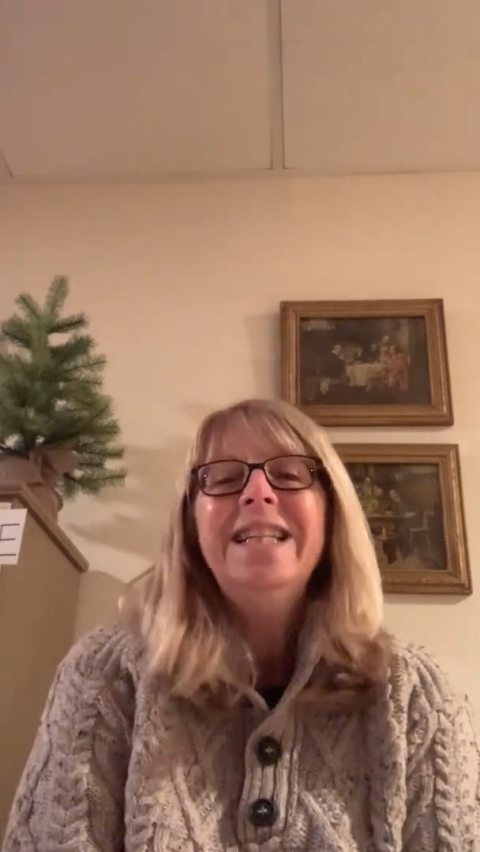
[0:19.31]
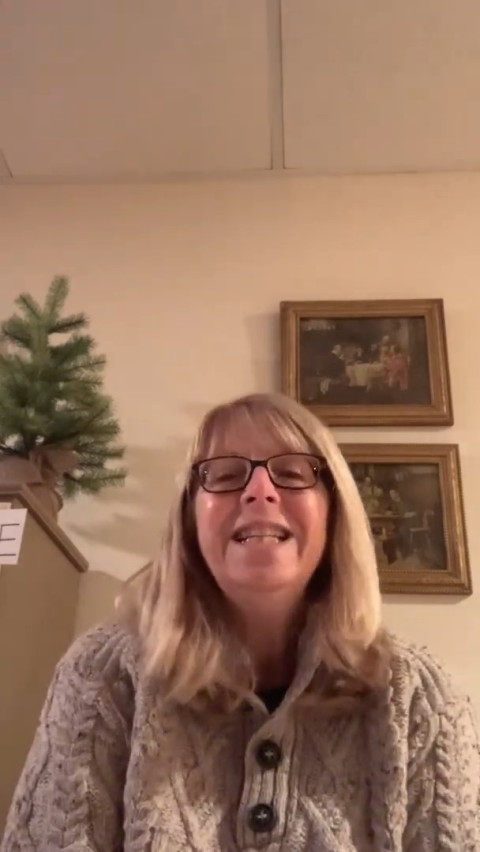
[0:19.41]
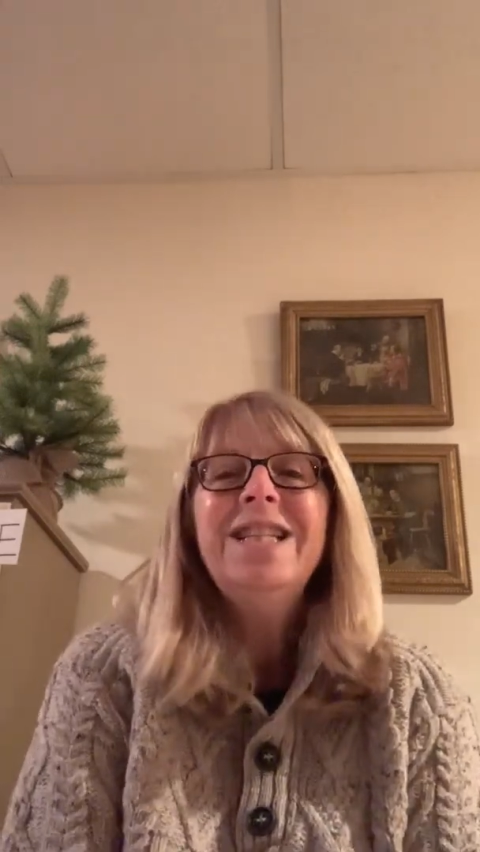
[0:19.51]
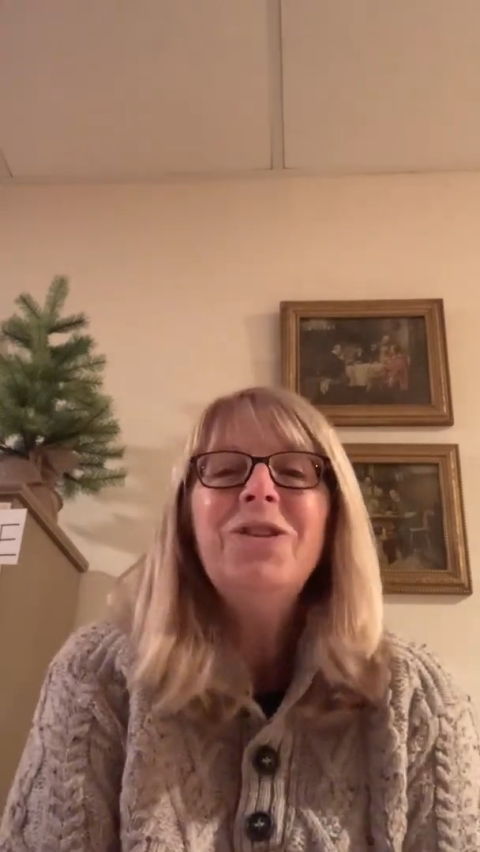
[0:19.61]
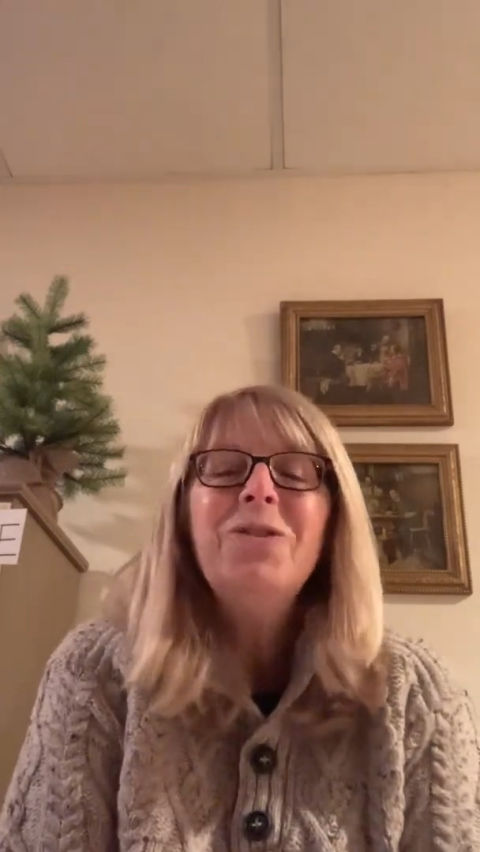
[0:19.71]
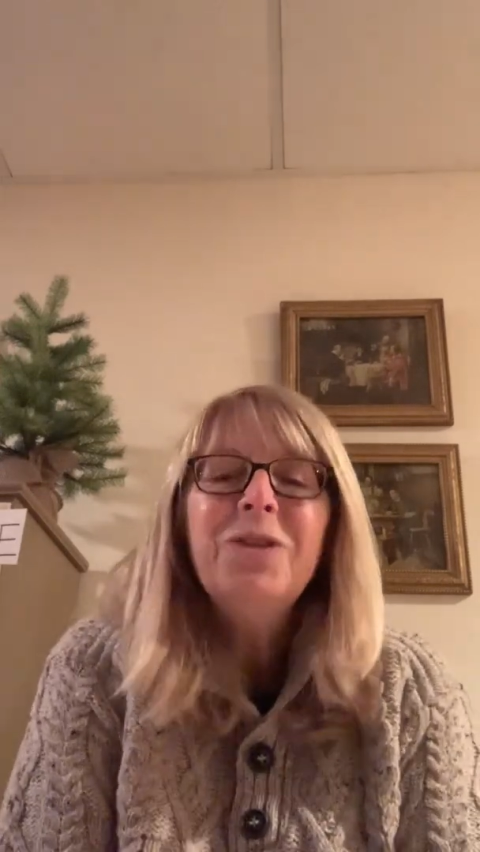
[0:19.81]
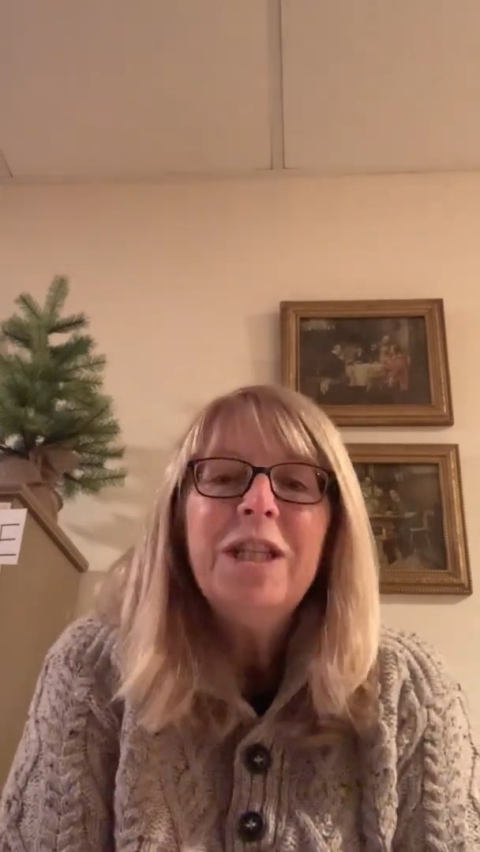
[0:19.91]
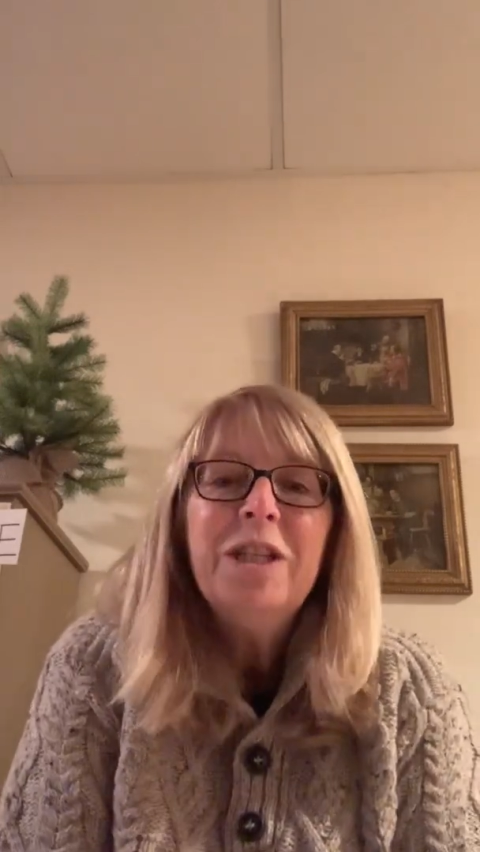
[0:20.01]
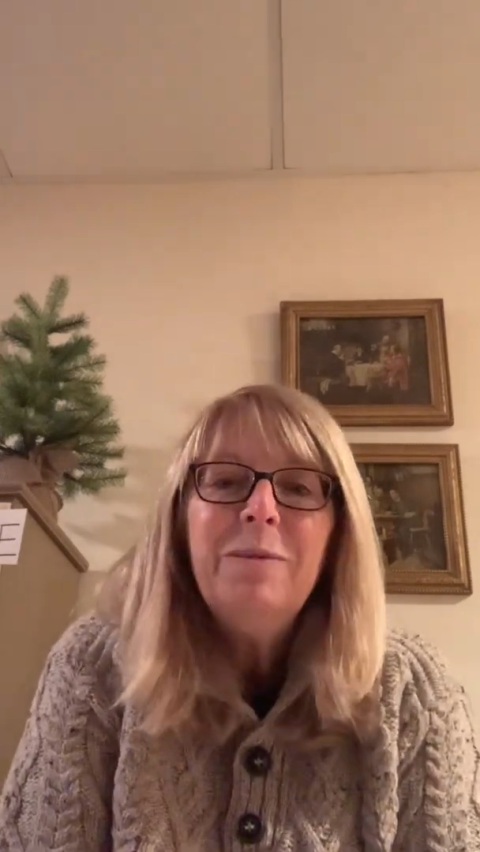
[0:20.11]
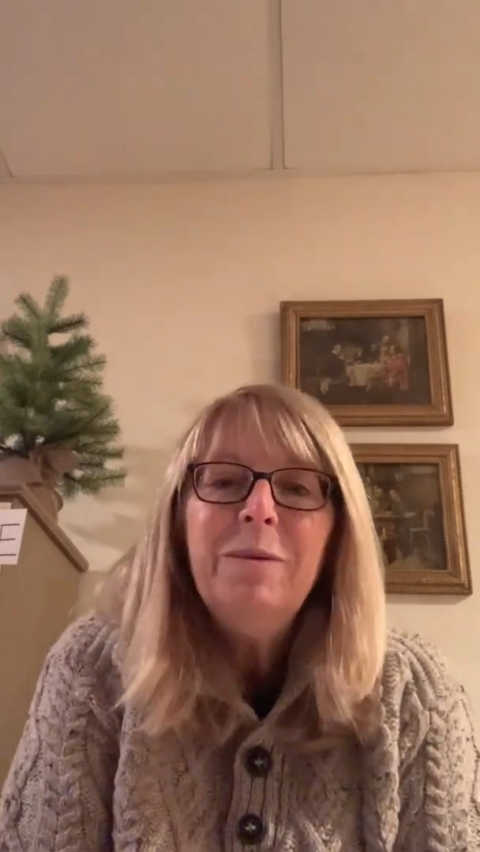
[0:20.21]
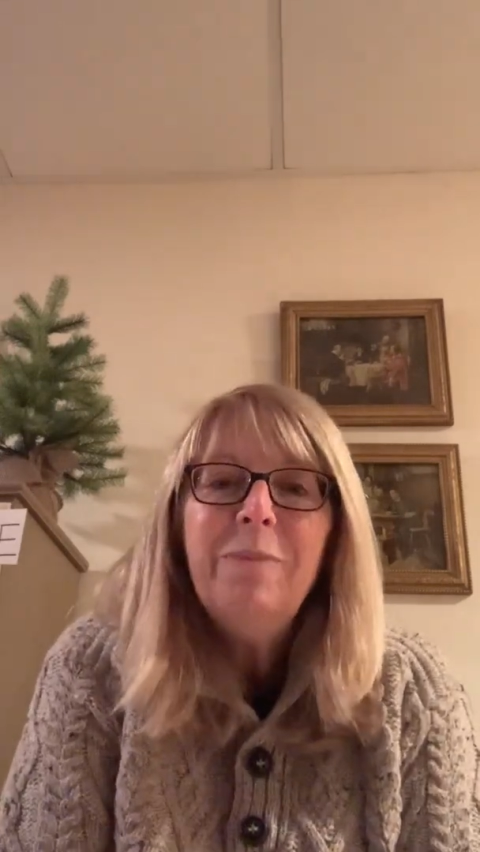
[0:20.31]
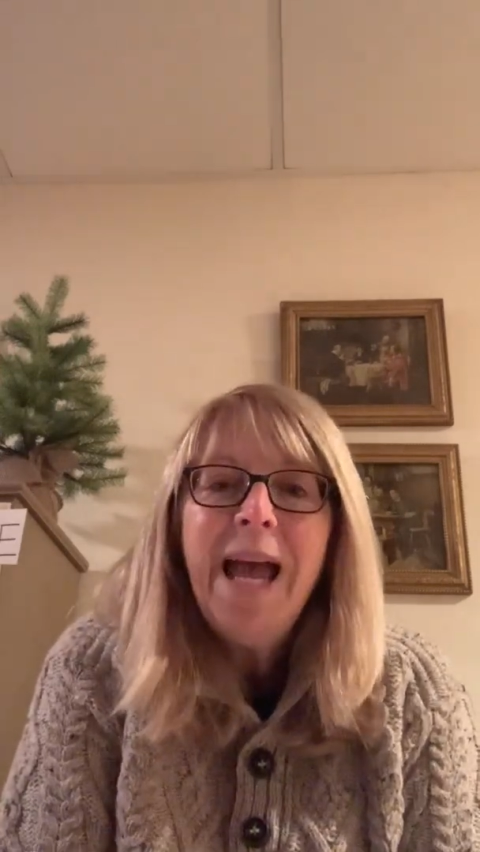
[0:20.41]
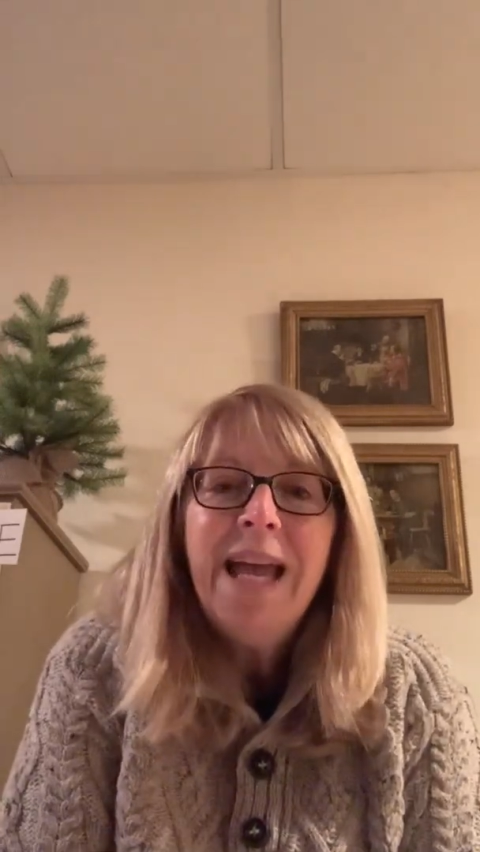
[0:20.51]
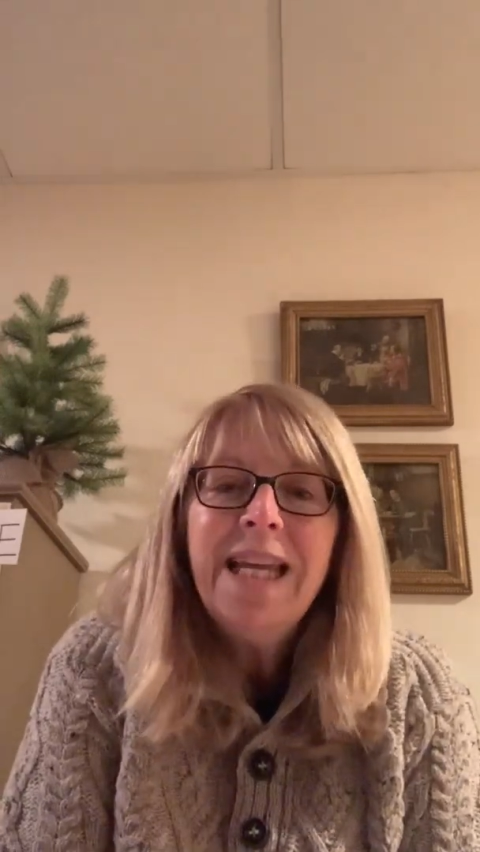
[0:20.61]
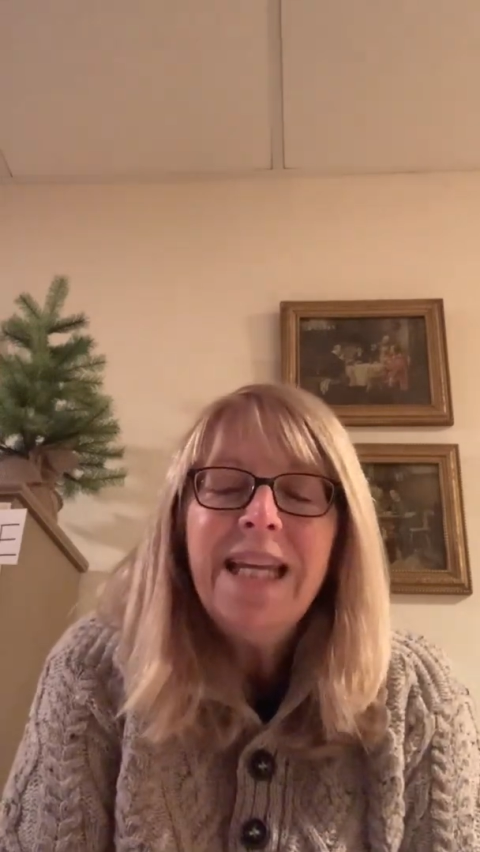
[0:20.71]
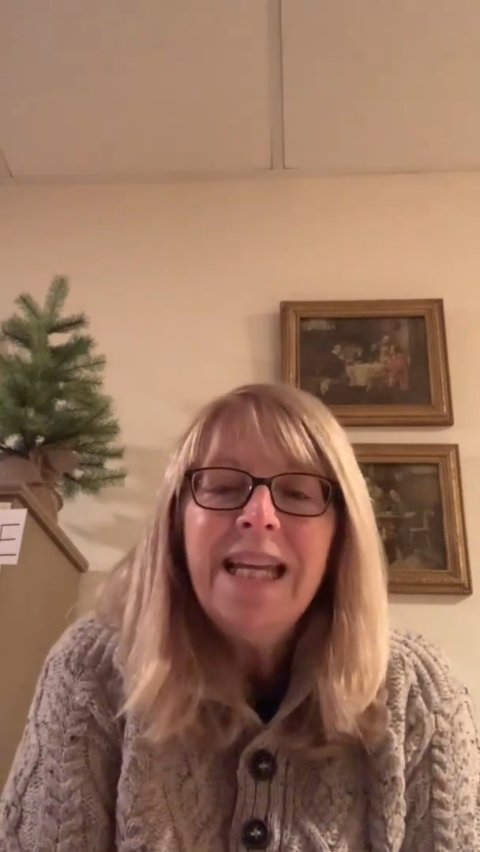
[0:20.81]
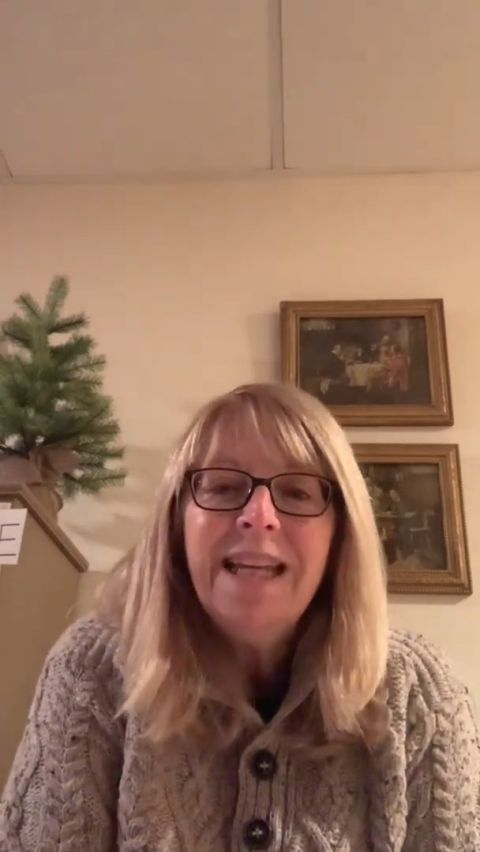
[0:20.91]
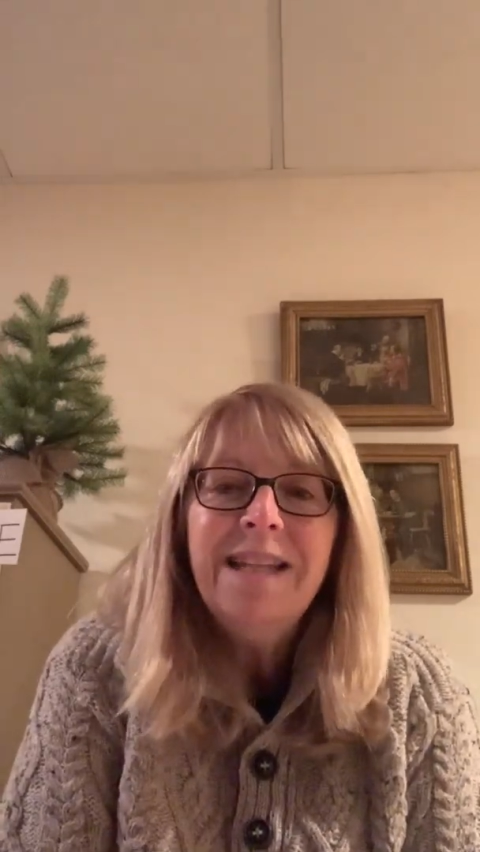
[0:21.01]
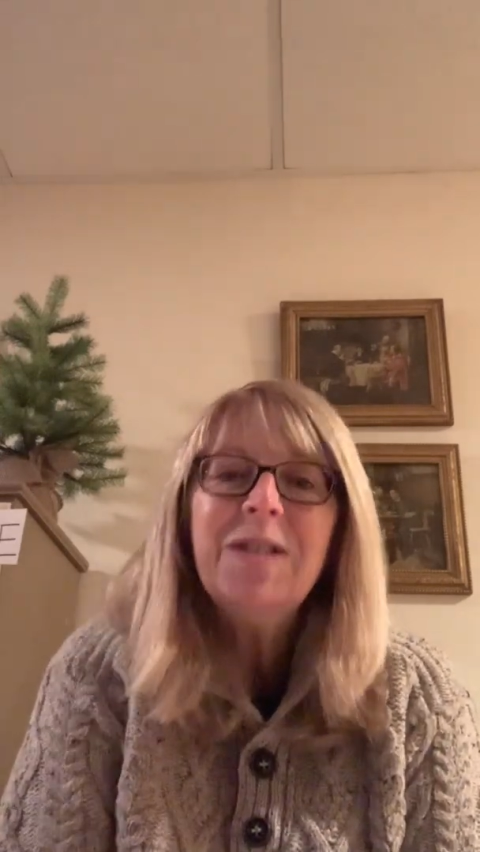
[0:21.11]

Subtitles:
It's so good to be back again.